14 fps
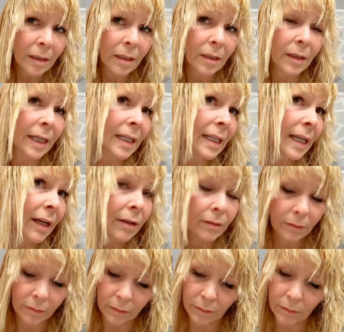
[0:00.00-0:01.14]
All right, now
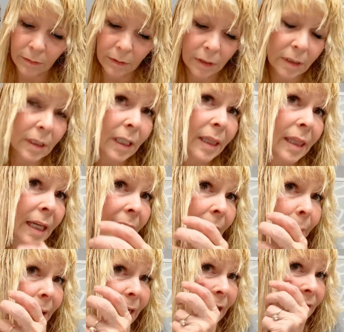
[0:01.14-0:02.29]
do the thing. I
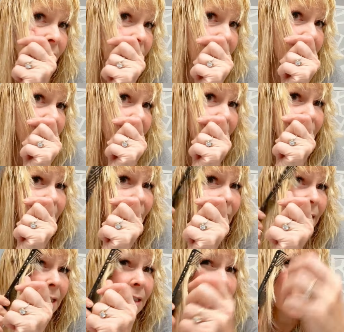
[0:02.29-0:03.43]
might have to take it
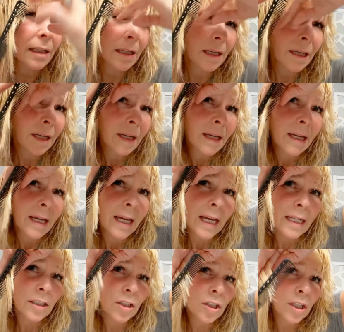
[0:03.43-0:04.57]
again
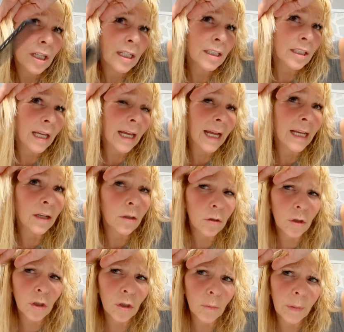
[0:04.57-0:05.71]
and change that angle a
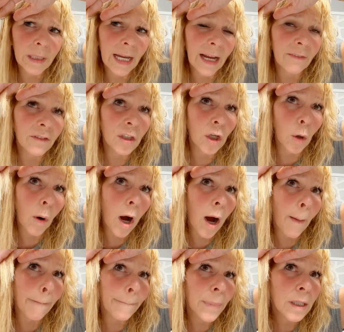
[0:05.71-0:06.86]
little bit, and I have to go
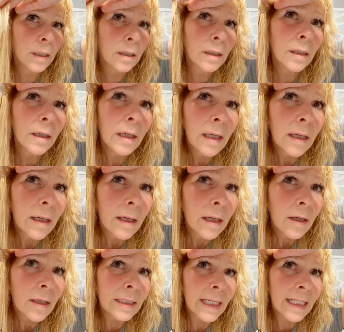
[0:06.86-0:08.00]
up,
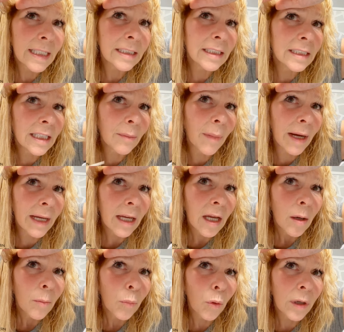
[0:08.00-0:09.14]
because I can see my
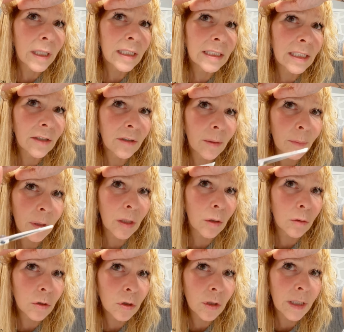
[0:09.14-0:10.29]
point is here, and I'm gonna
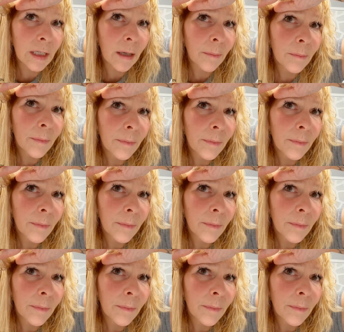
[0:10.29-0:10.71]
go straight up.